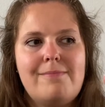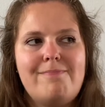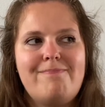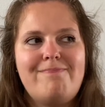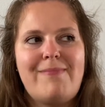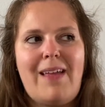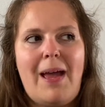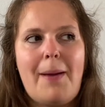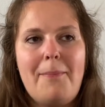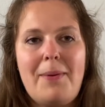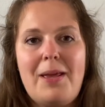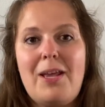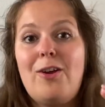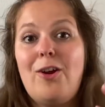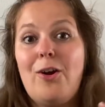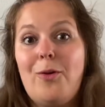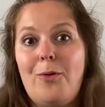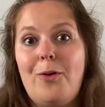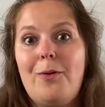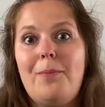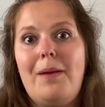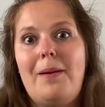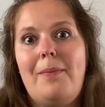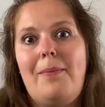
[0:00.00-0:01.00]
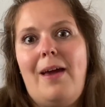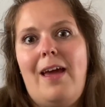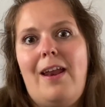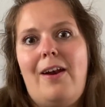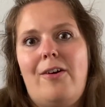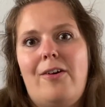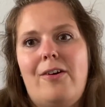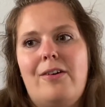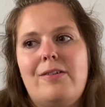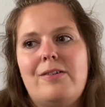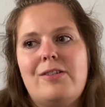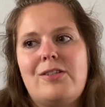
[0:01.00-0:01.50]
a bigger would be
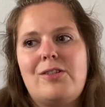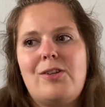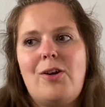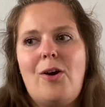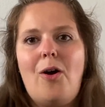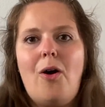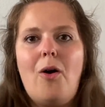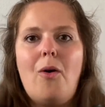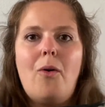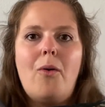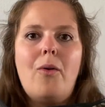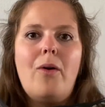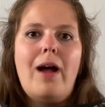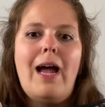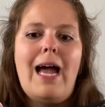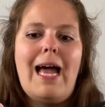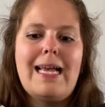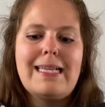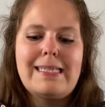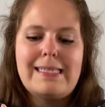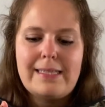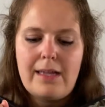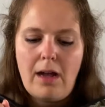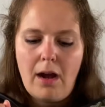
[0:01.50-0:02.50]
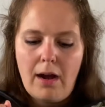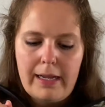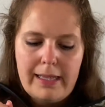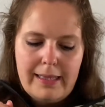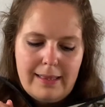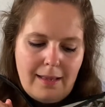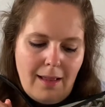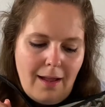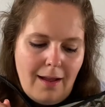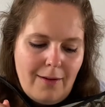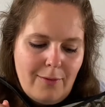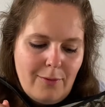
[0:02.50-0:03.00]
better. So as I
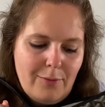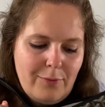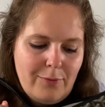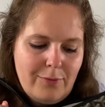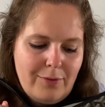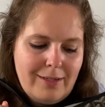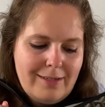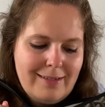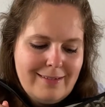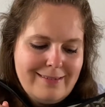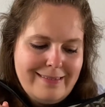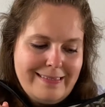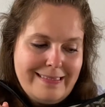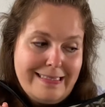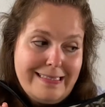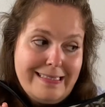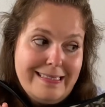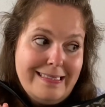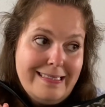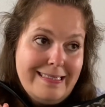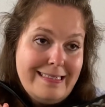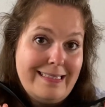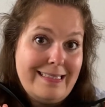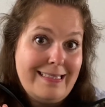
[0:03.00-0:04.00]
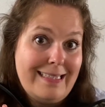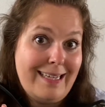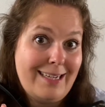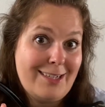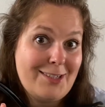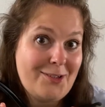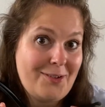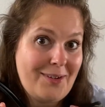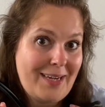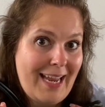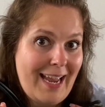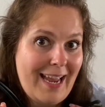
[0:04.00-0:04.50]
love
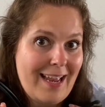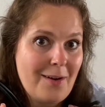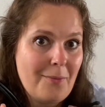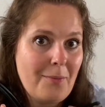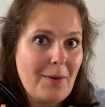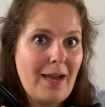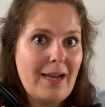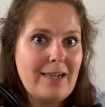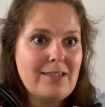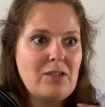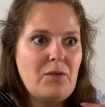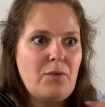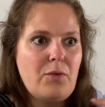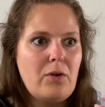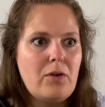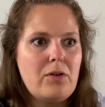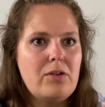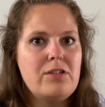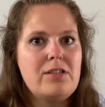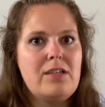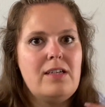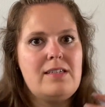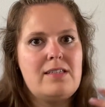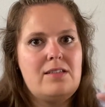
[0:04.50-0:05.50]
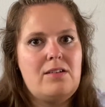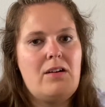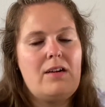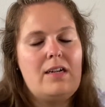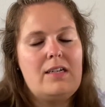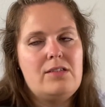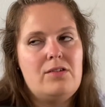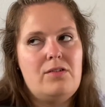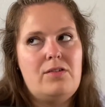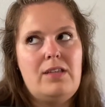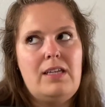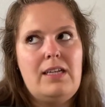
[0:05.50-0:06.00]
luxury handbags, of course I started
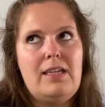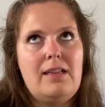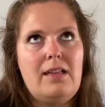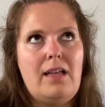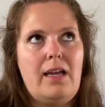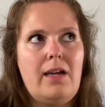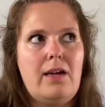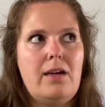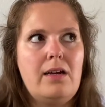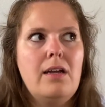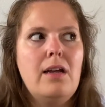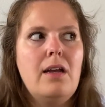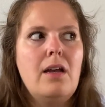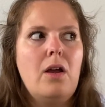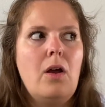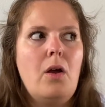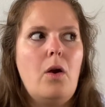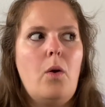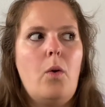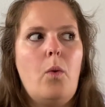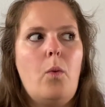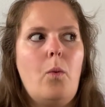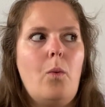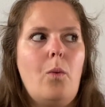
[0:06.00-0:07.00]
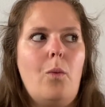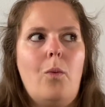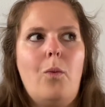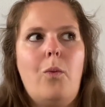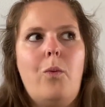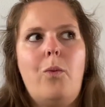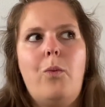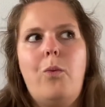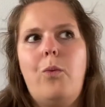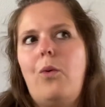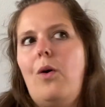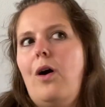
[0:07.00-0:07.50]
to think like,
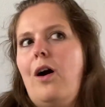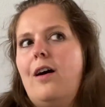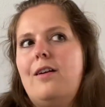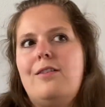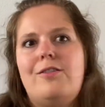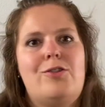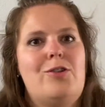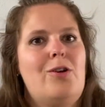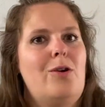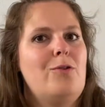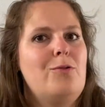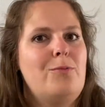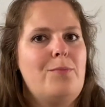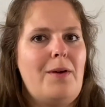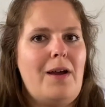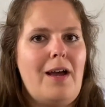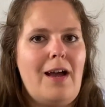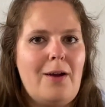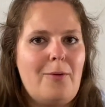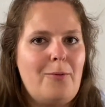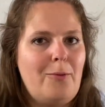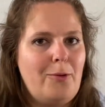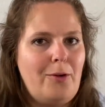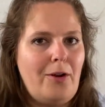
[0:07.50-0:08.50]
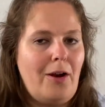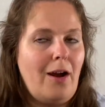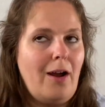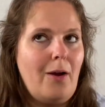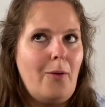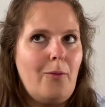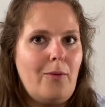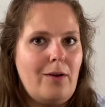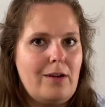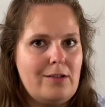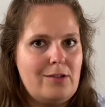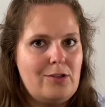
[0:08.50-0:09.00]
what tote bag would I
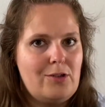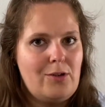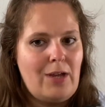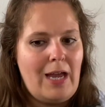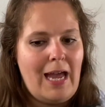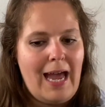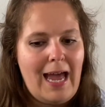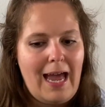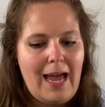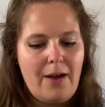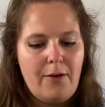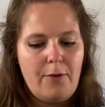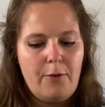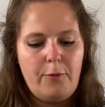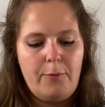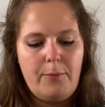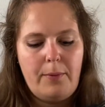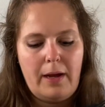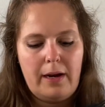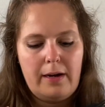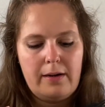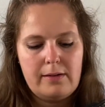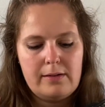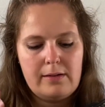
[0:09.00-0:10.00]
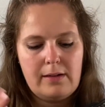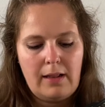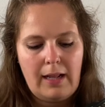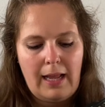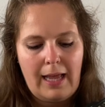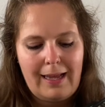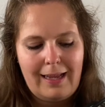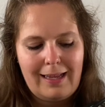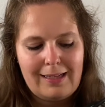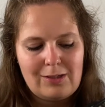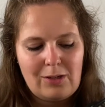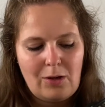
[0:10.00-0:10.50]
want to have? But
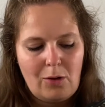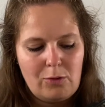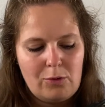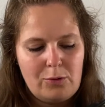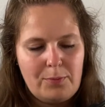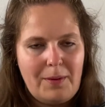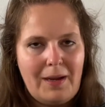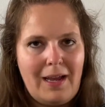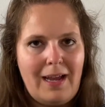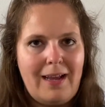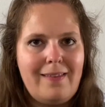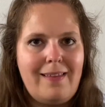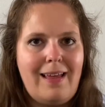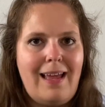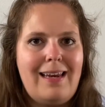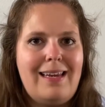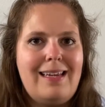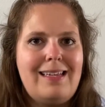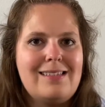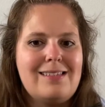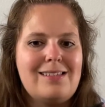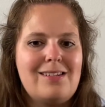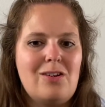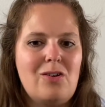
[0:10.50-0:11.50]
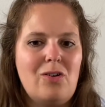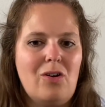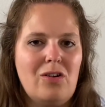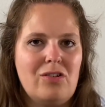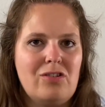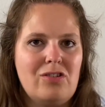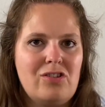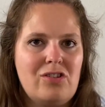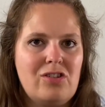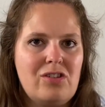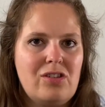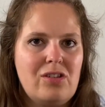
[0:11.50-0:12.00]
like a tote bag that is
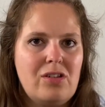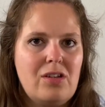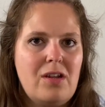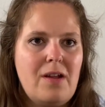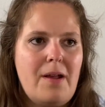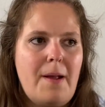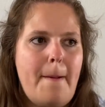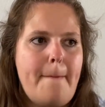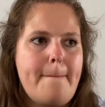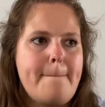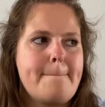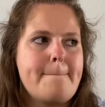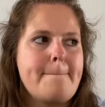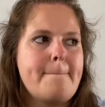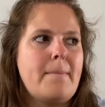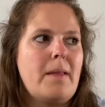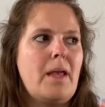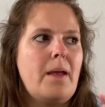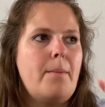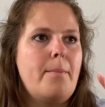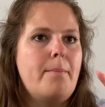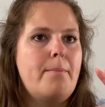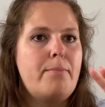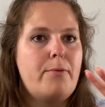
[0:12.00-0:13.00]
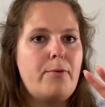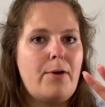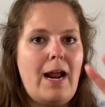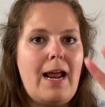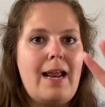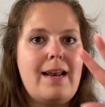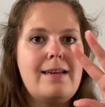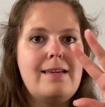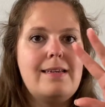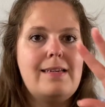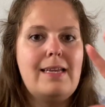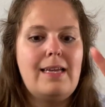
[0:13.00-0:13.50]
not
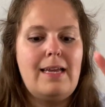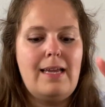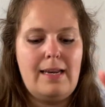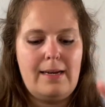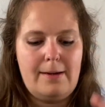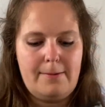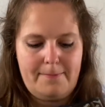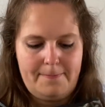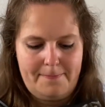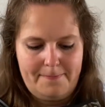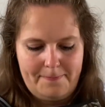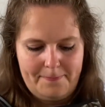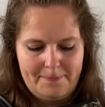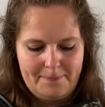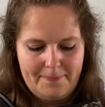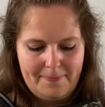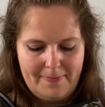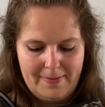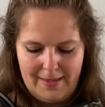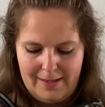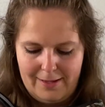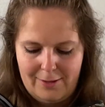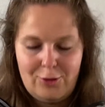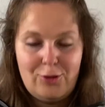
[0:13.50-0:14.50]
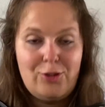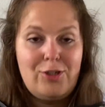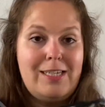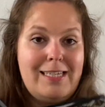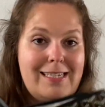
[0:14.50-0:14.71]
branded, she